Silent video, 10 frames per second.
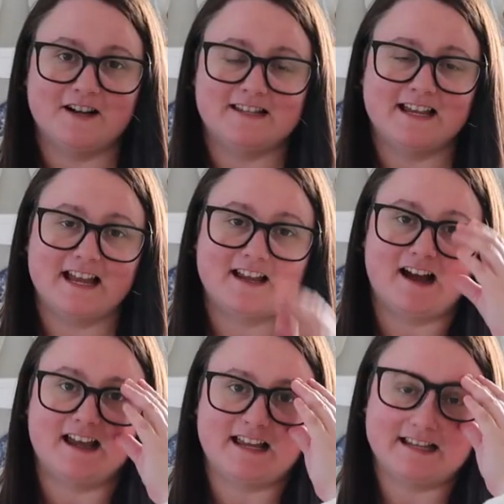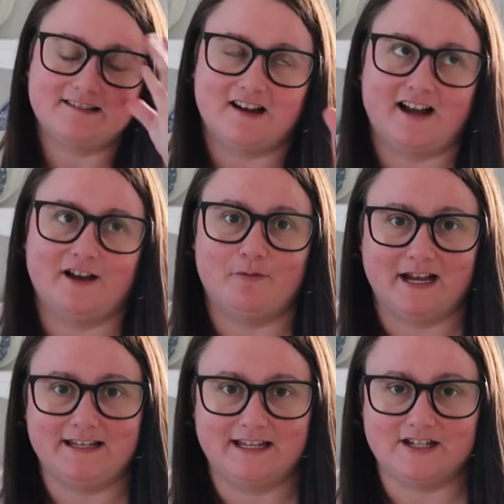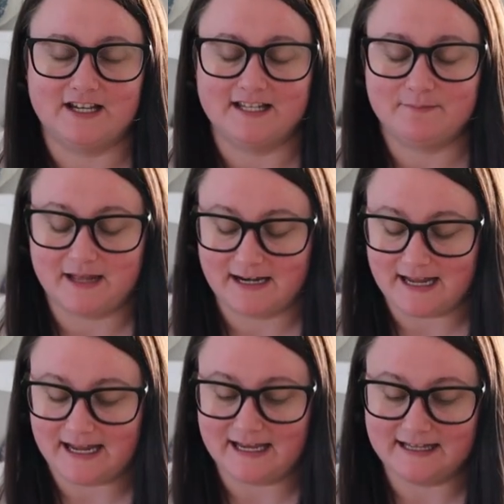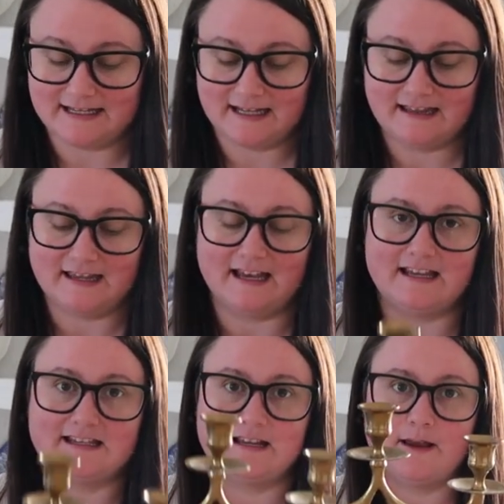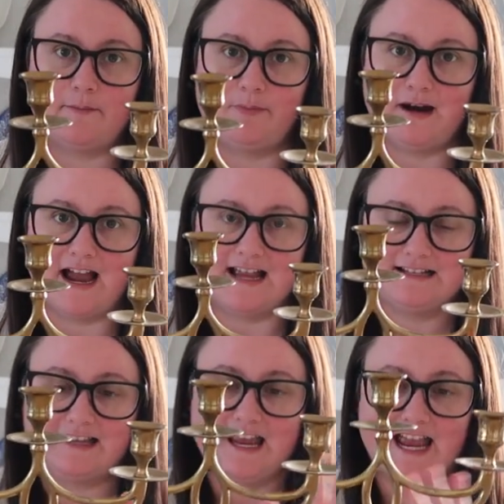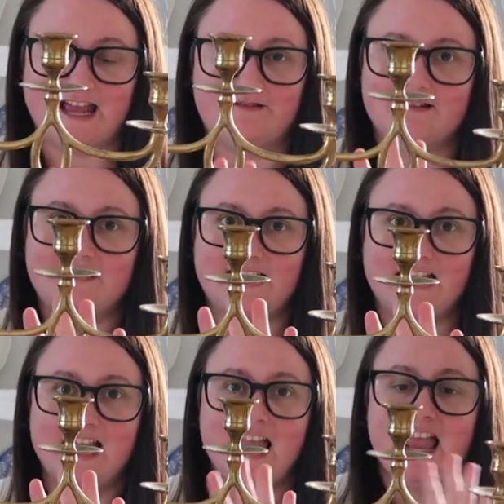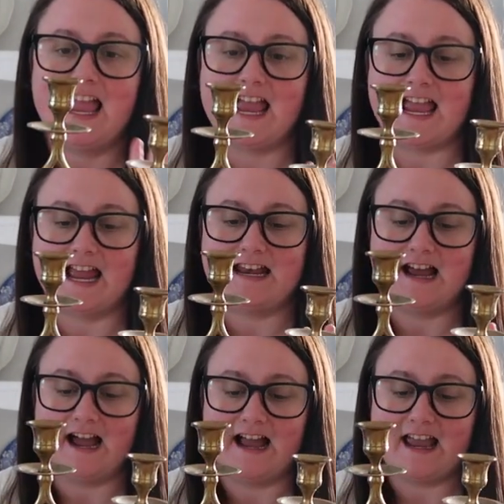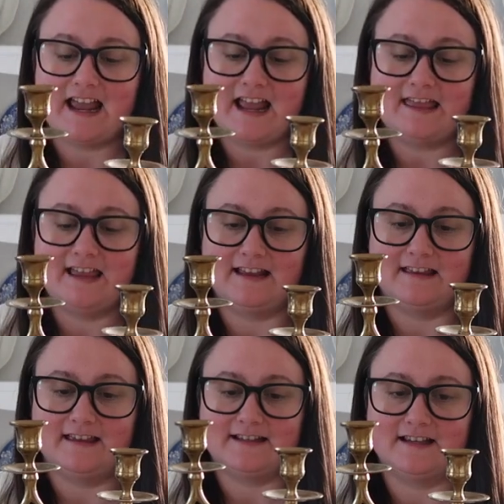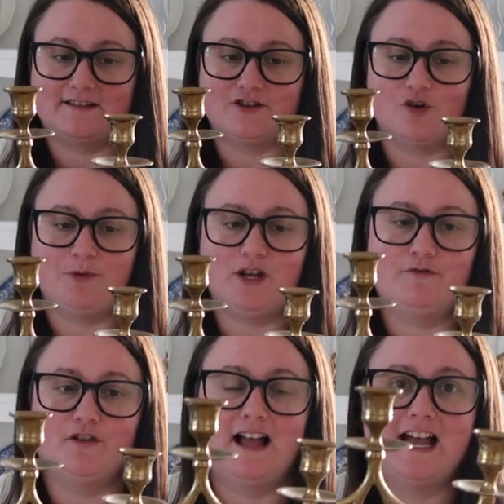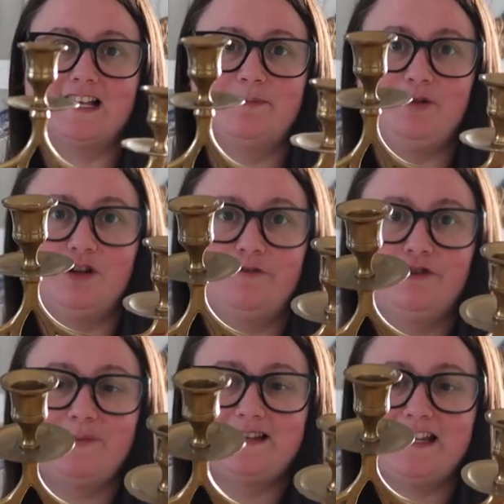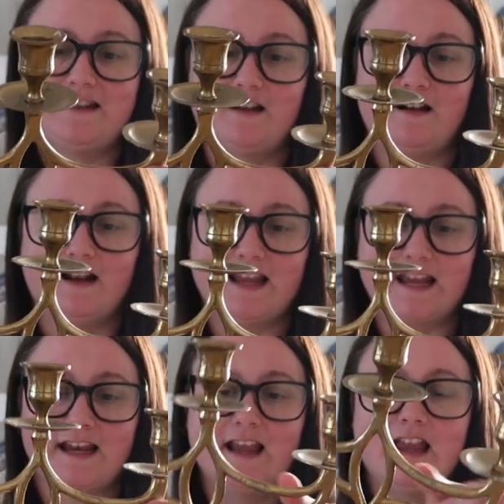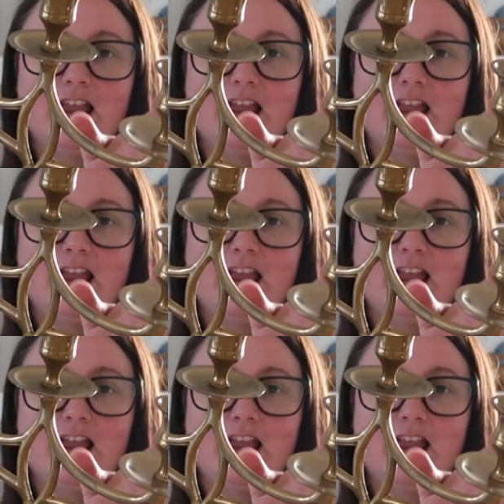first thing I got is not white dishes, but it is this brass candlestick. And I think that this is so beautiful. It has beautiful patina on it.